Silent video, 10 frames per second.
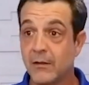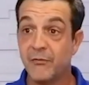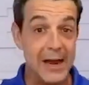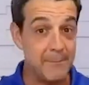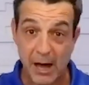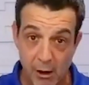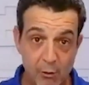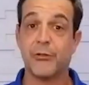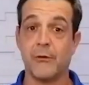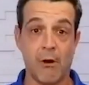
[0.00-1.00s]
They
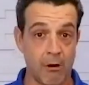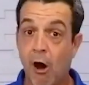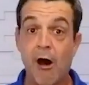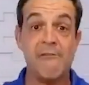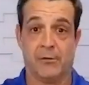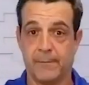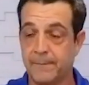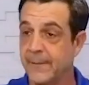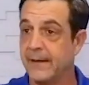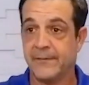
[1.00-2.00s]
both are awful.
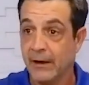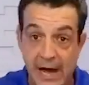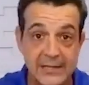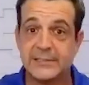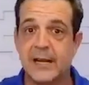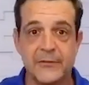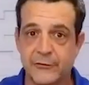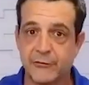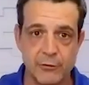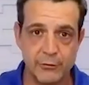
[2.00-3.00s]
They, they're not telling the
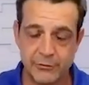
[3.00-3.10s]
truth.